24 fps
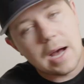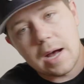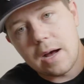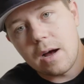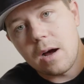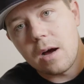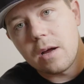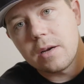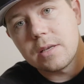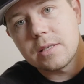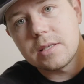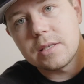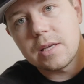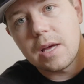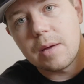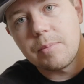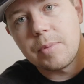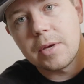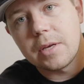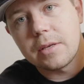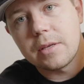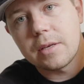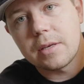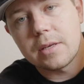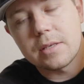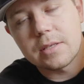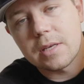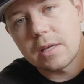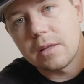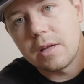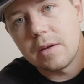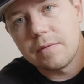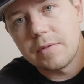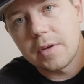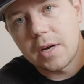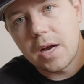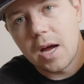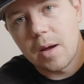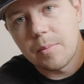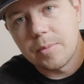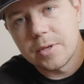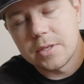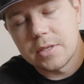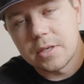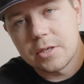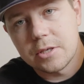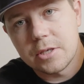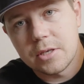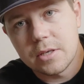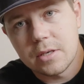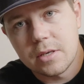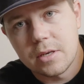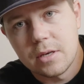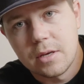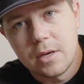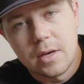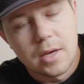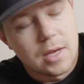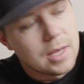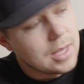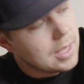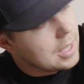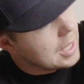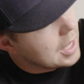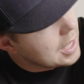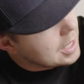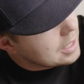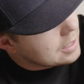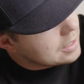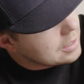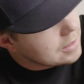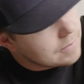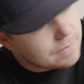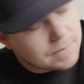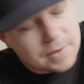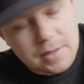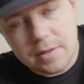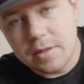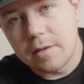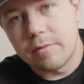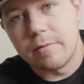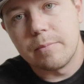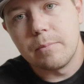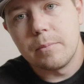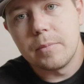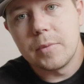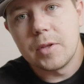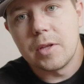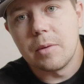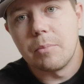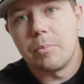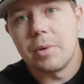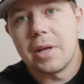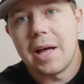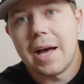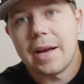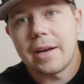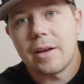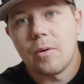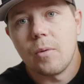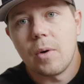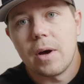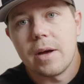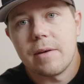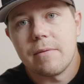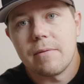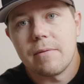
honestly, I picked it because I love the composition, and it fit the black and white